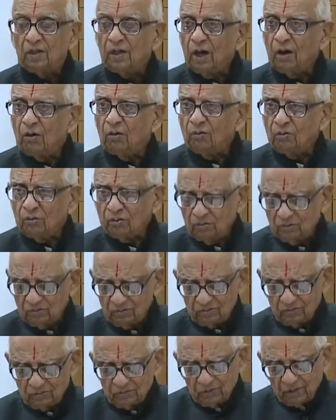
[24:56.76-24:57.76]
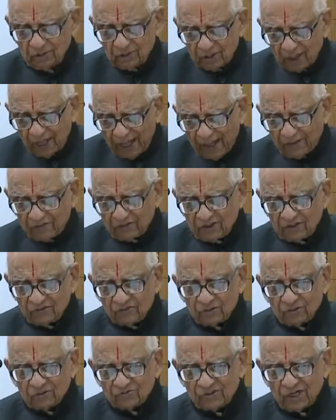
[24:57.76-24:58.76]
Now,
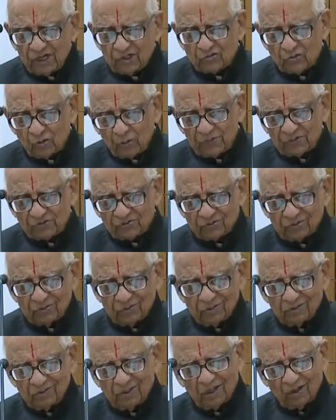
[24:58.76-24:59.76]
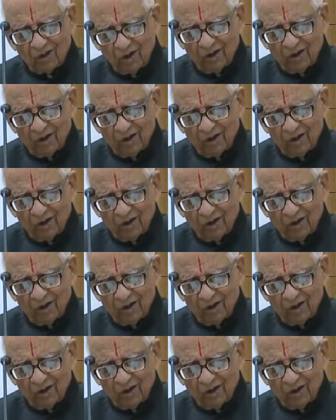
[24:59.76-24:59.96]
having said so much a